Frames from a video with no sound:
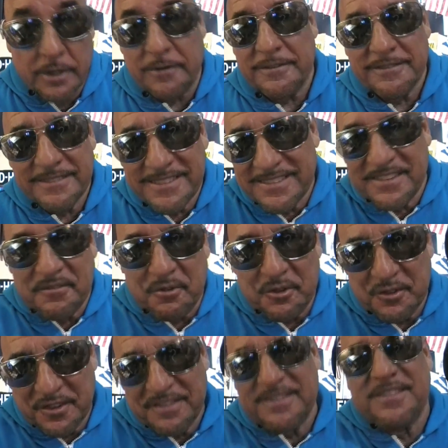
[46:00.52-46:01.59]
No, that's not
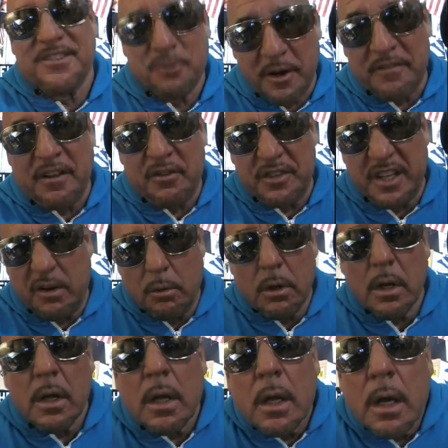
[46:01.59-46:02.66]
really, it's Gregg Valentino.
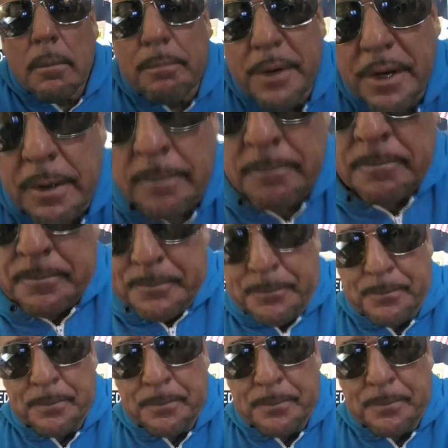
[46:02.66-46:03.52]
But